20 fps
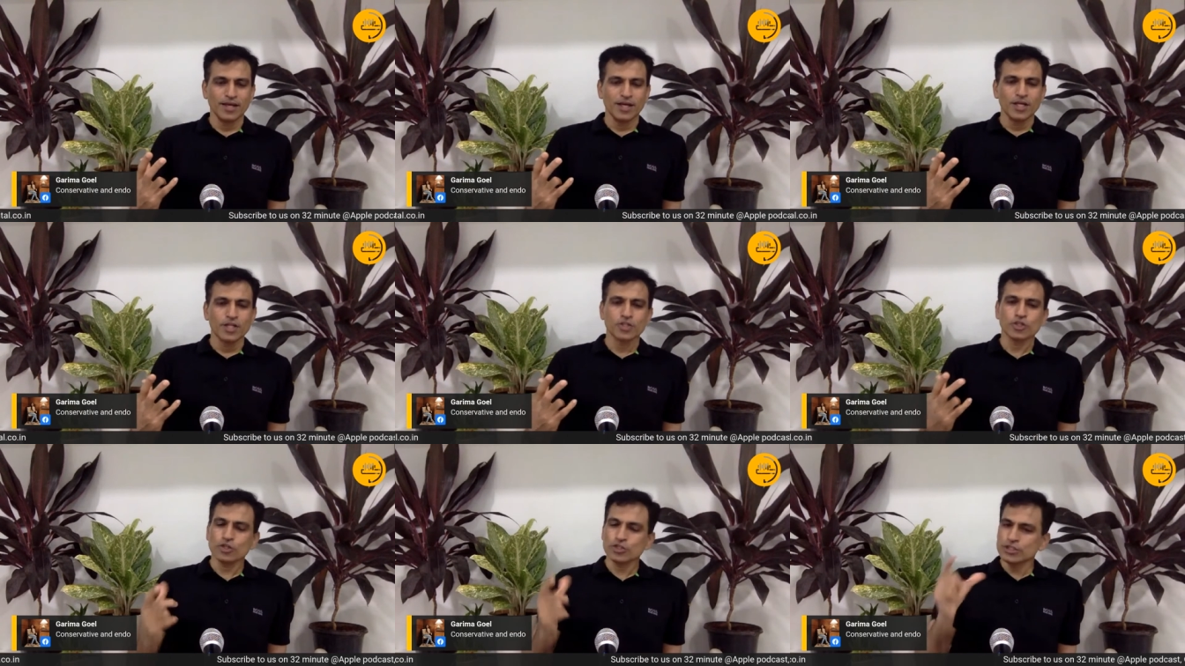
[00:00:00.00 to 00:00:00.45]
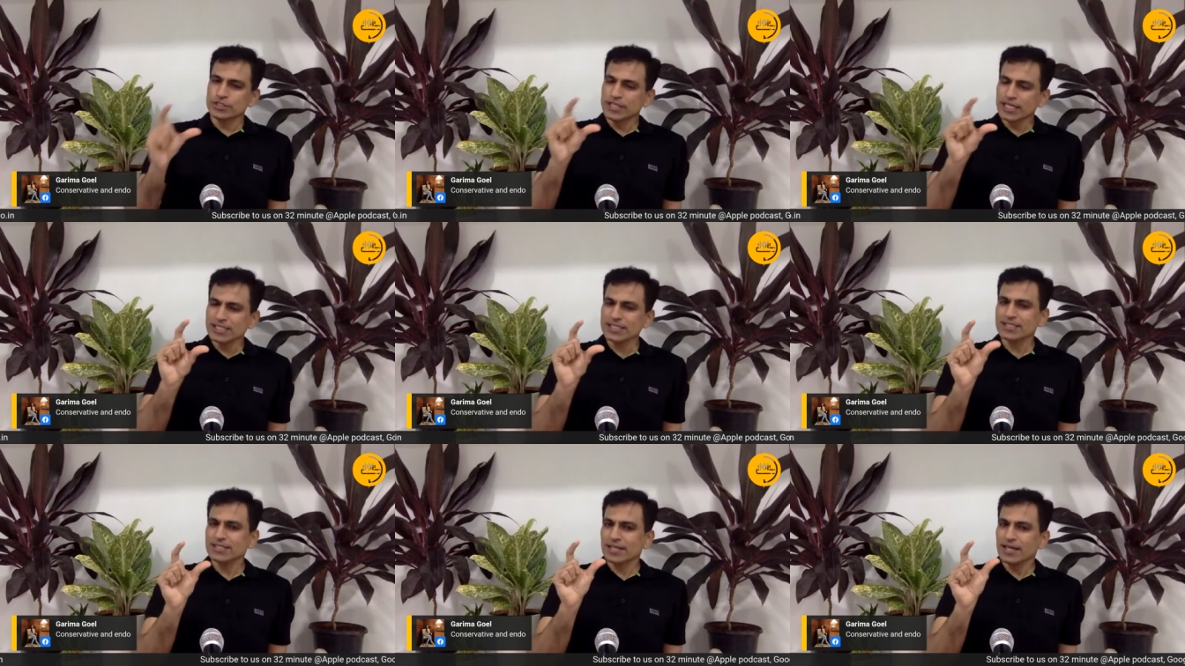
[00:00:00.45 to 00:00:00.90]
So
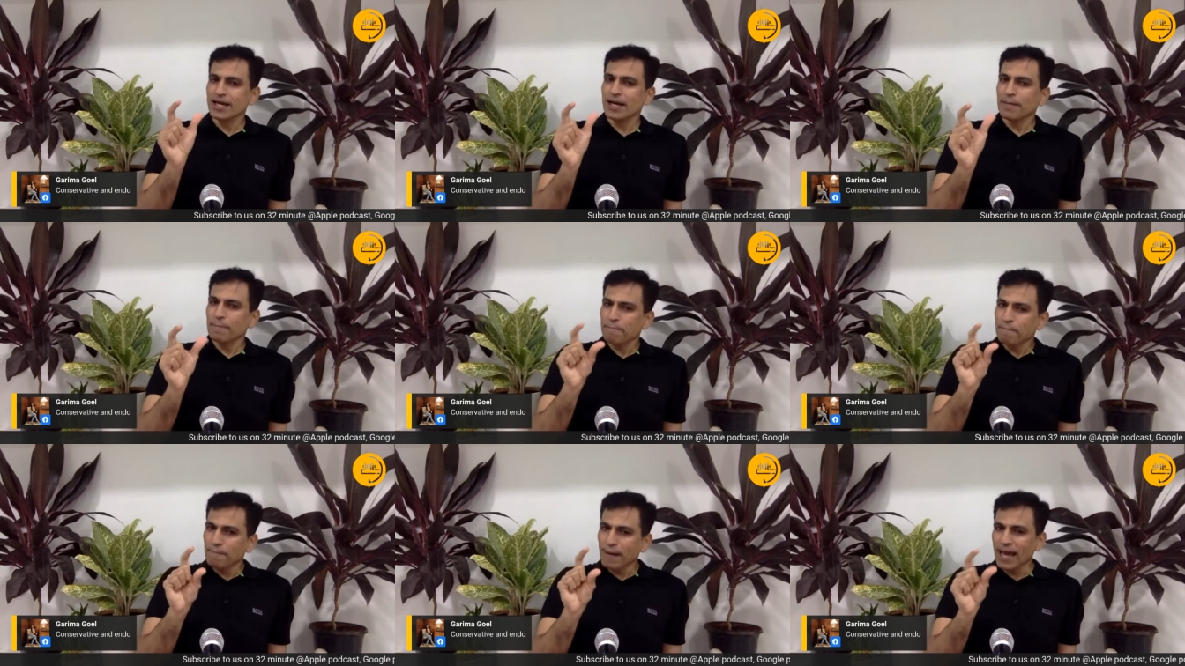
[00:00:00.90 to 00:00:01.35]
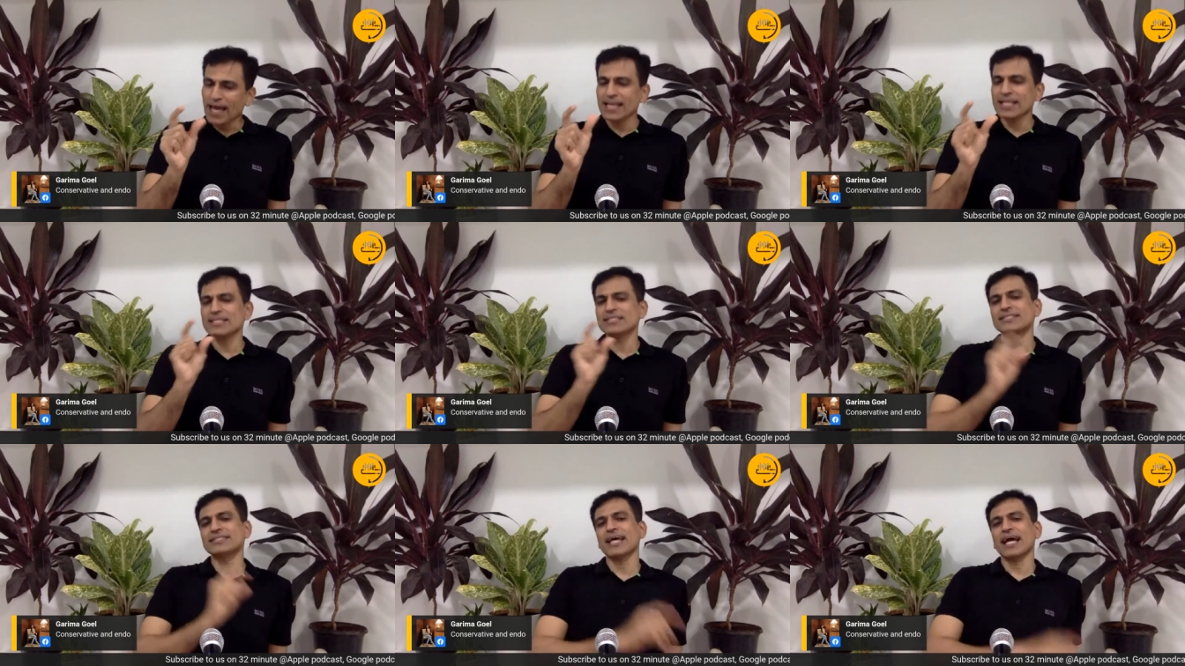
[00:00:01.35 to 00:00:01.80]
just
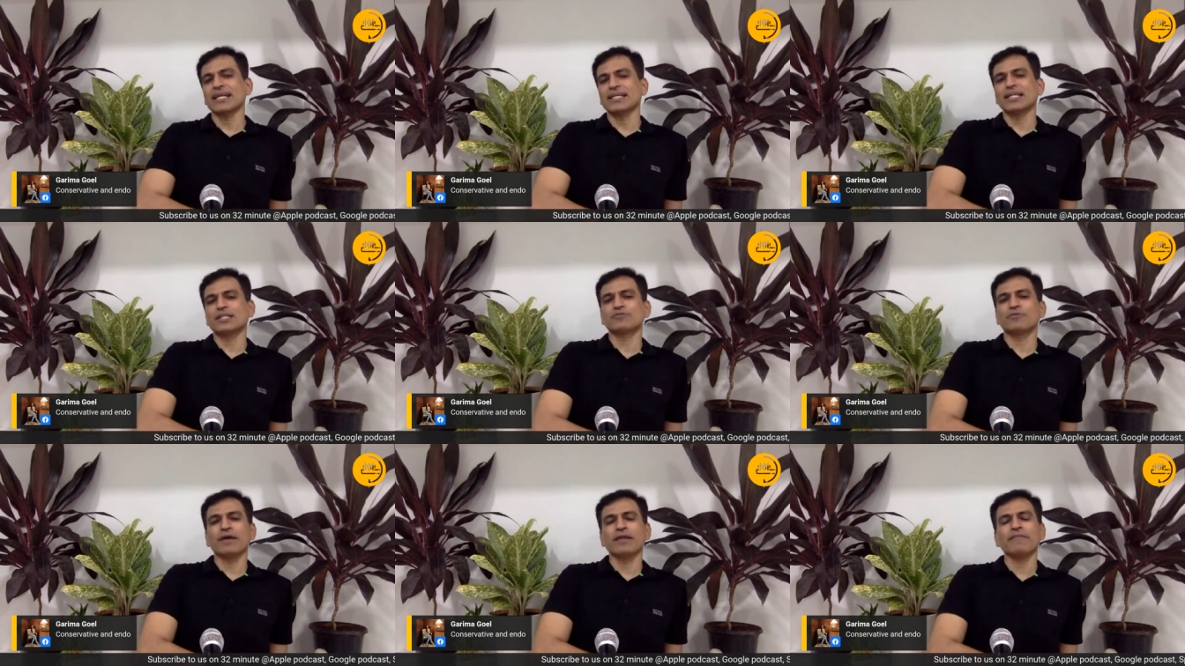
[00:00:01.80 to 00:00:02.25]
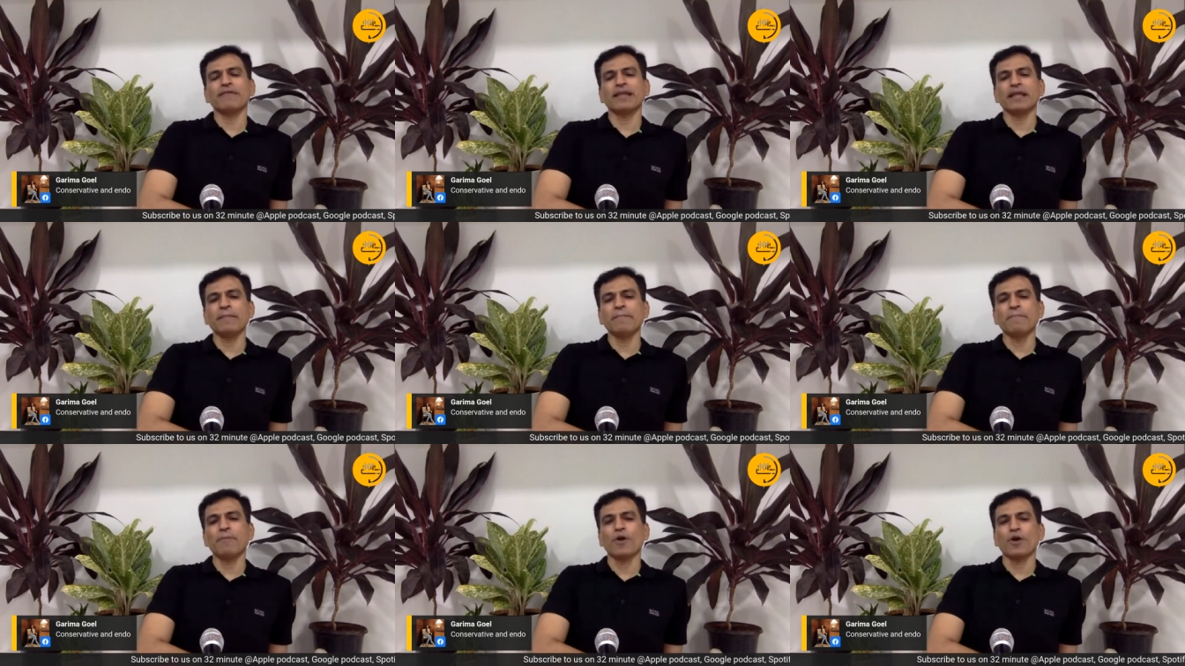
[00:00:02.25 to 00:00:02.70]
balance that. That's very, very
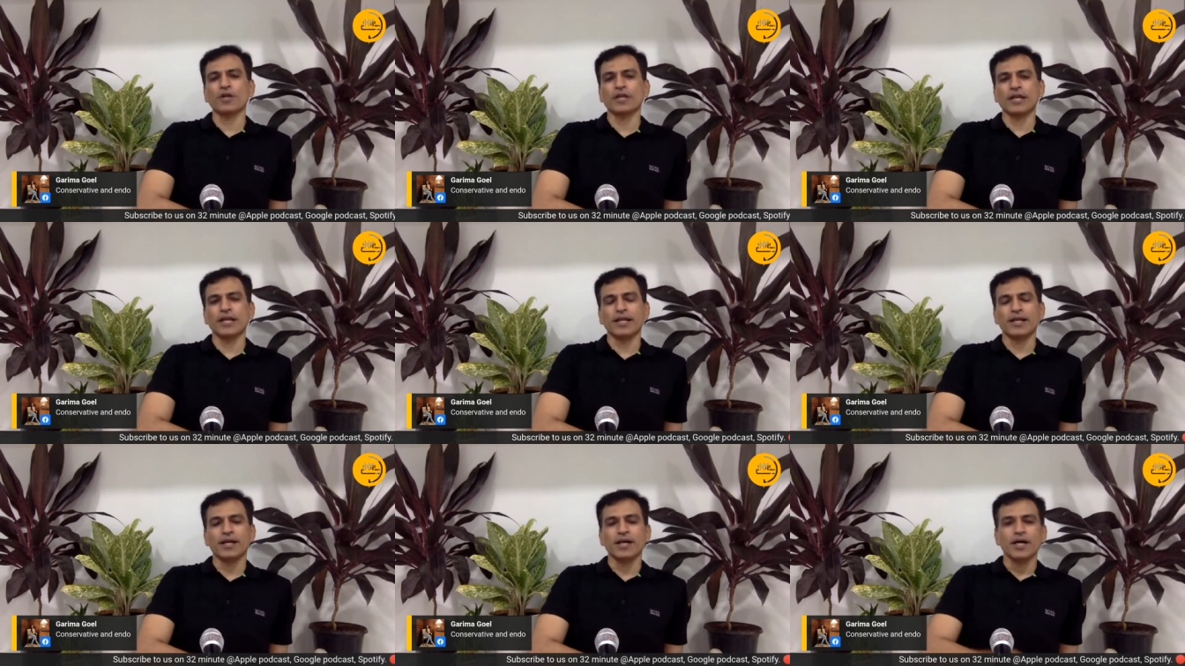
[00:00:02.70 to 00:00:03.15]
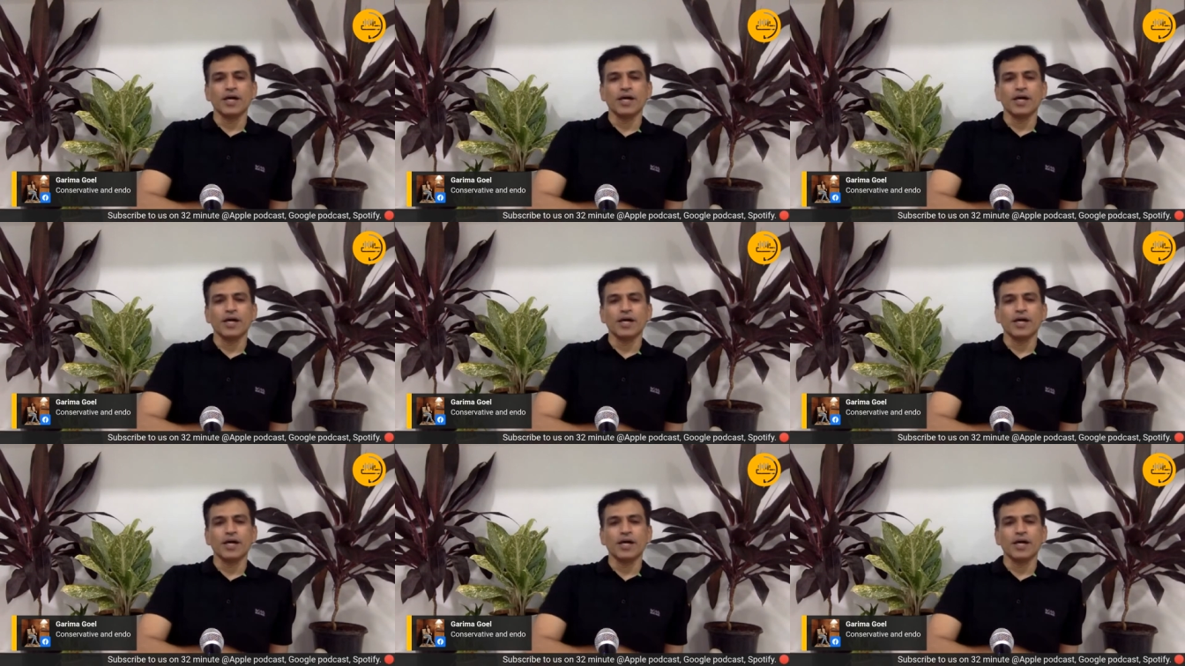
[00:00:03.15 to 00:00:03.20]
important.